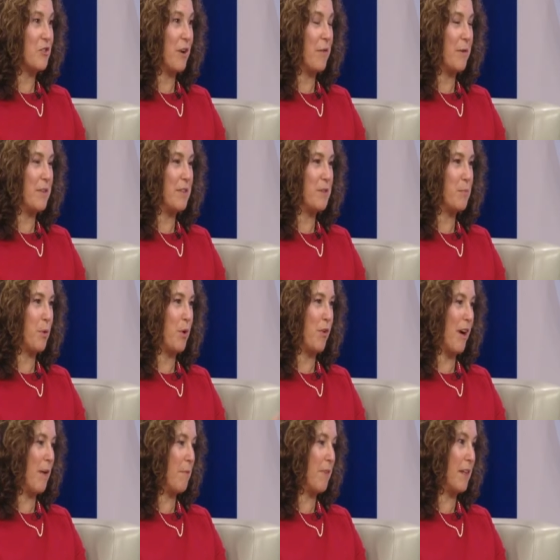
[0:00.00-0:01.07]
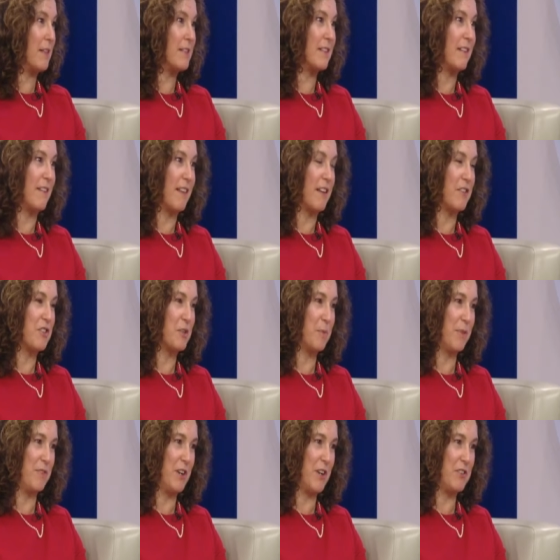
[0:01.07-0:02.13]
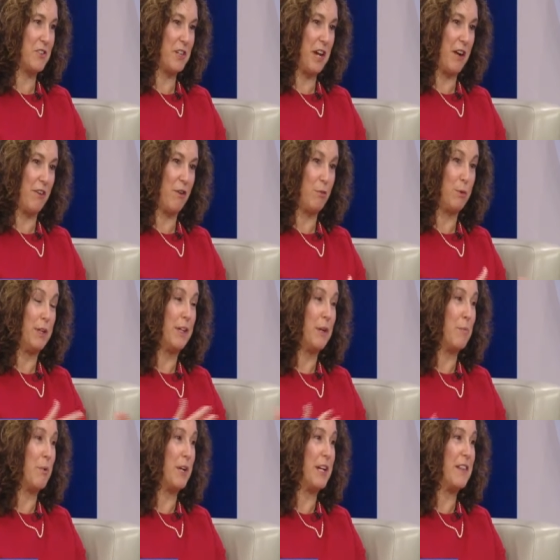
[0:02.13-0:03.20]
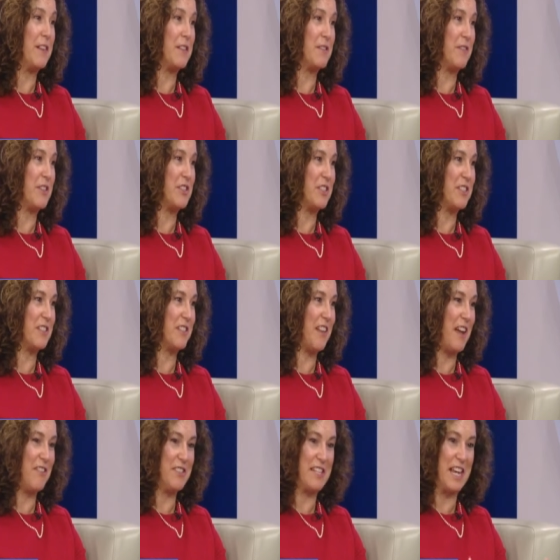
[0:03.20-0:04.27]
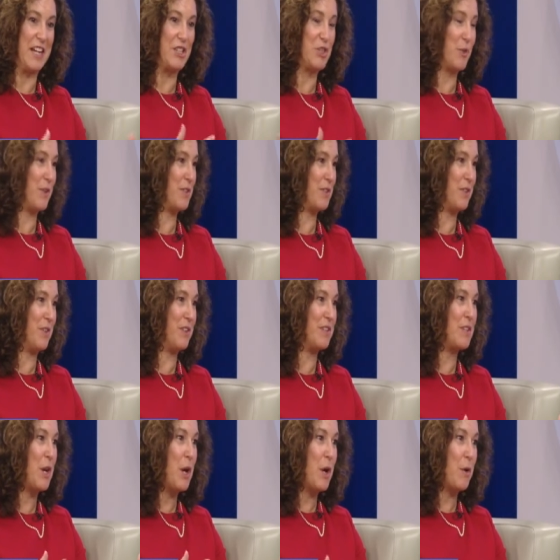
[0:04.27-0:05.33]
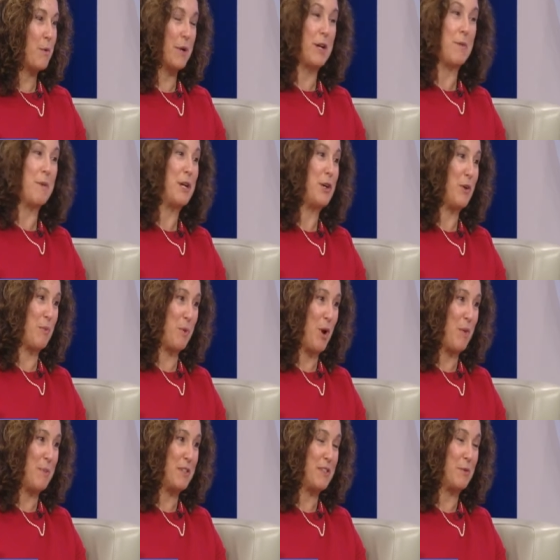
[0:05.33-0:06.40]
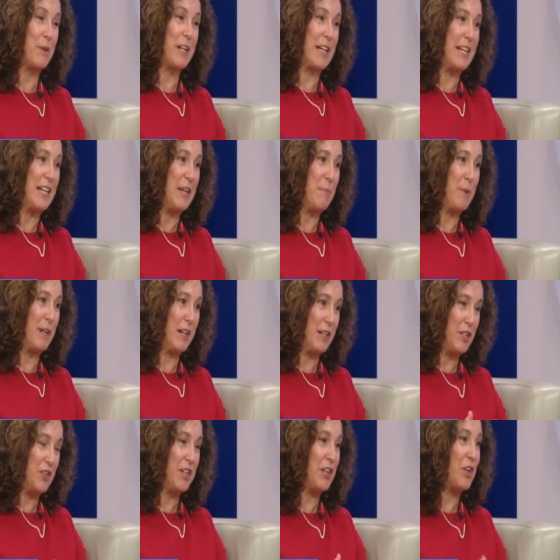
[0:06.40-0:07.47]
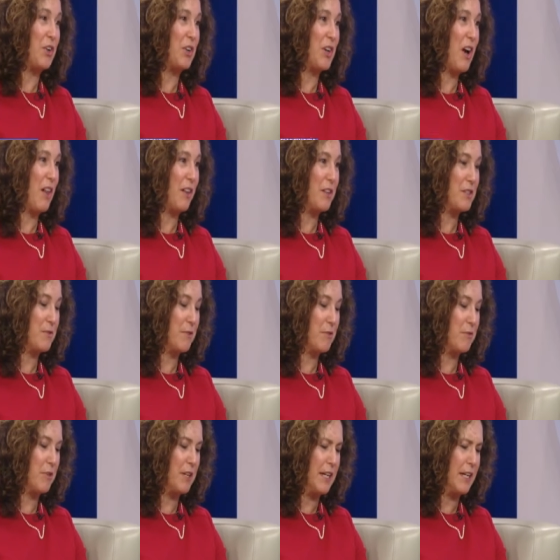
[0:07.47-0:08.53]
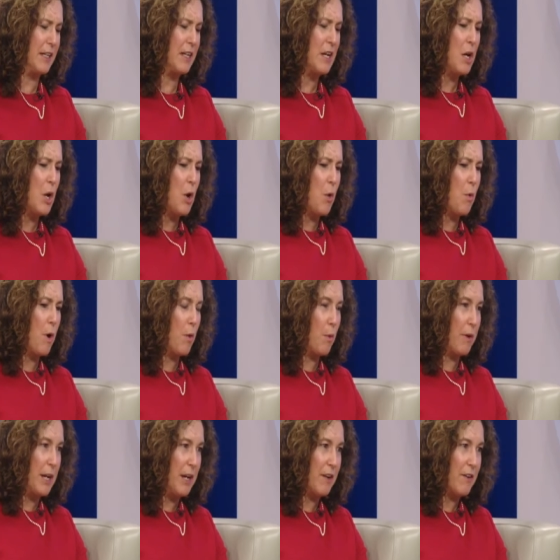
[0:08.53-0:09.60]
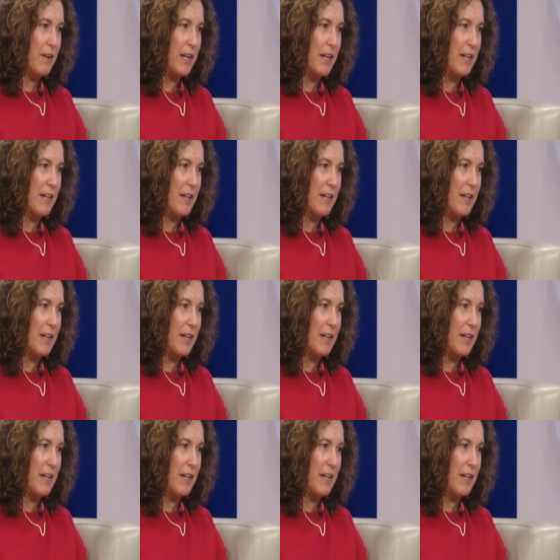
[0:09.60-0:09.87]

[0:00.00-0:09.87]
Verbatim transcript: rate with this program thanks to the leadership of Dr. Carroll really bringing this vision to life, saying to our students, we're going to make you a promise and we're going to keep it and you can go to college for free. And what we're hearing